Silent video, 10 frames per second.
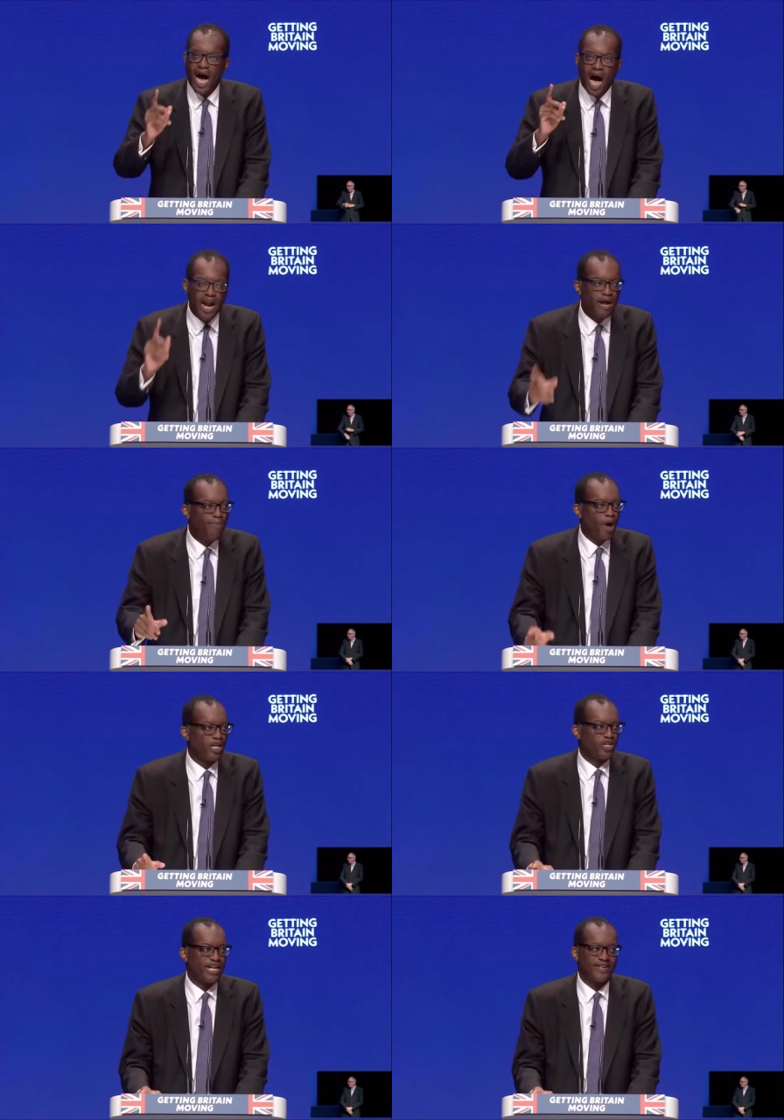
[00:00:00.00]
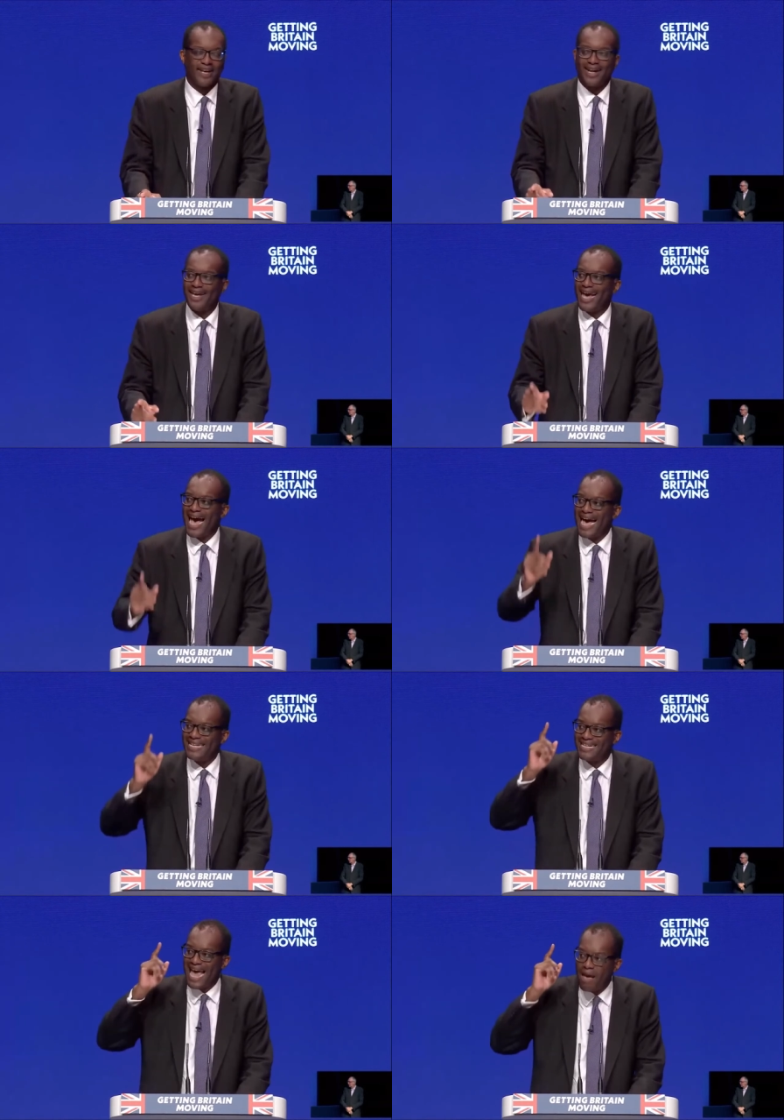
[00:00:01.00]
Unapologetically
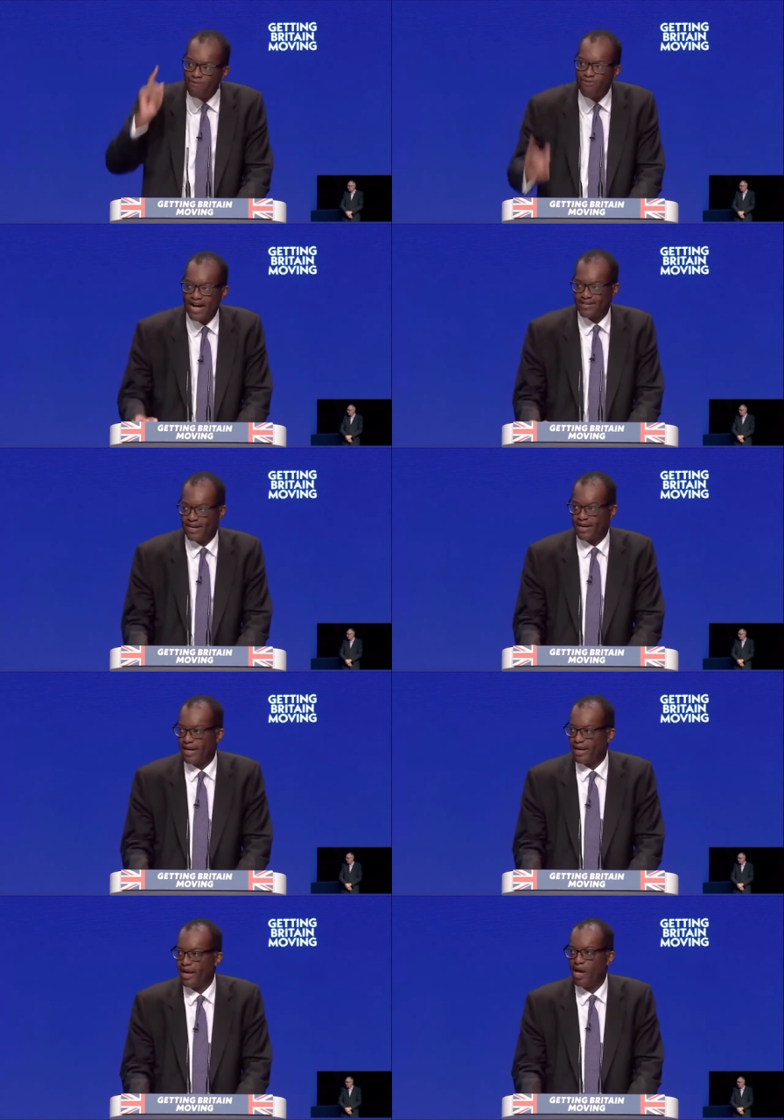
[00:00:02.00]
and emphatically,